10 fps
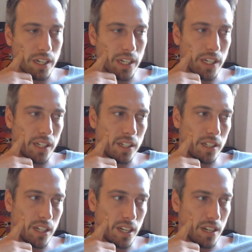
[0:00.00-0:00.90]

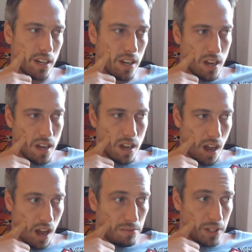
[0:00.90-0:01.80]
And then
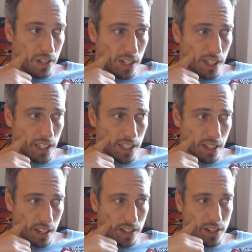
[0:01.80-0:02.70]
I've been studying
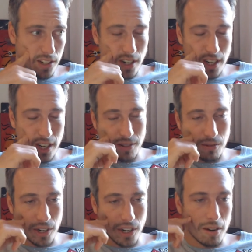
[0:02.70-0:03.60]
a lot this year, actually
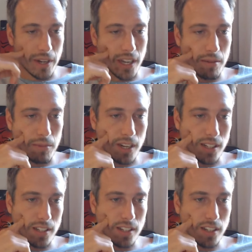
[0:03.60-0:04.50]
working on my game a
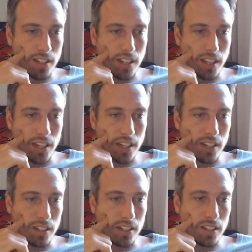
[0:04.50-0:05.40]
lot,
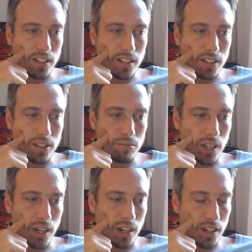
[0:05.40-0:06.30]
and
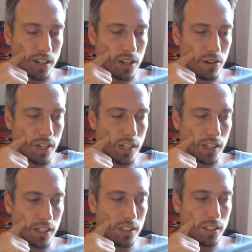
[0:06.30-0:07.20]
getting a lot of
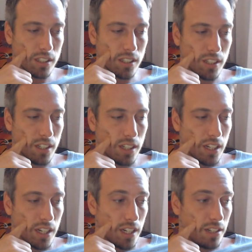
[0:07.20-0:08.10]
coaching.
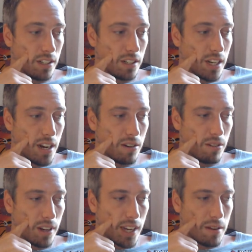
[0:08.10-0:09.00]
And
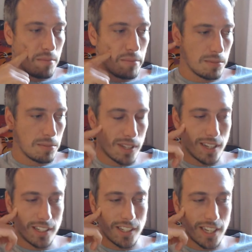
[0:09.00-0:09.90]
now I kind of picked up
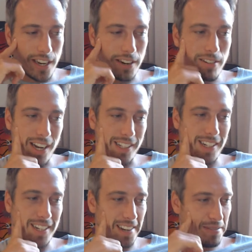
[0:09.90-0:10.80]
the daily grind,
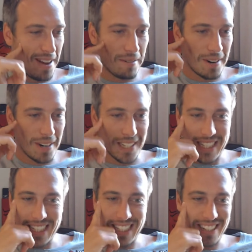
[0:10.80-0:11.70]
the 9-to-5
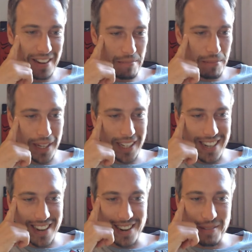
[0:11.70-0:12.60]
grind. I'm not playing at
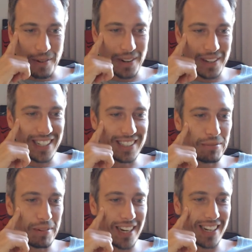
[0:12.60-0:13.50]
night anymore. I
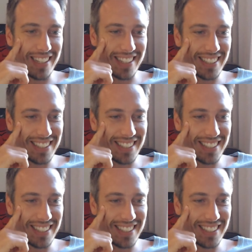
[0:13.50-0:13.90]
just play like.